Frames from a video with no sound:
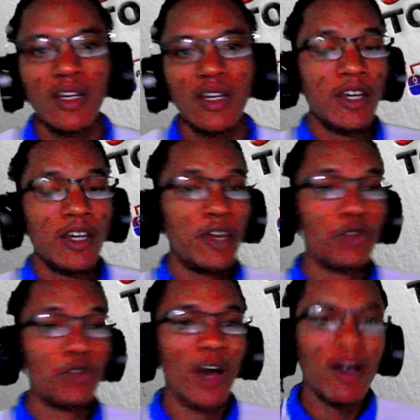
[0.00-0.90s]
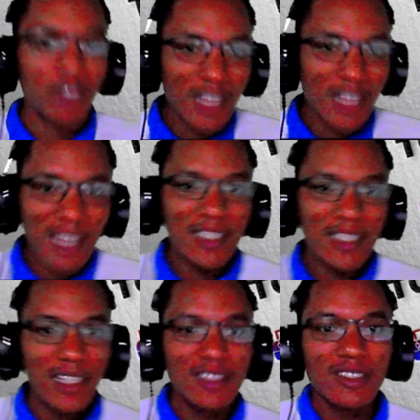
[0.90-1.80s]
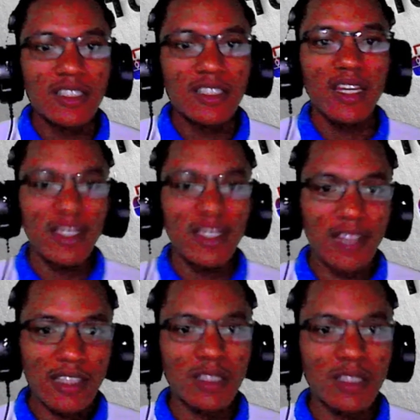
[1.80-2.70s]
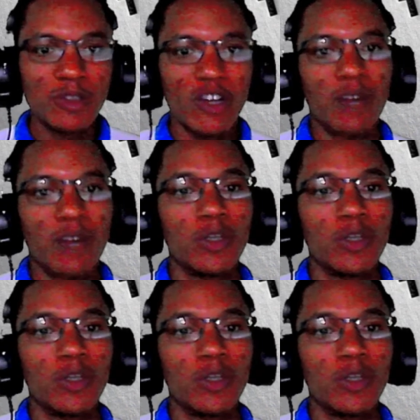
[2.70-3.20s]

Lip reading: If you haven't as yet, hit that subscribe button.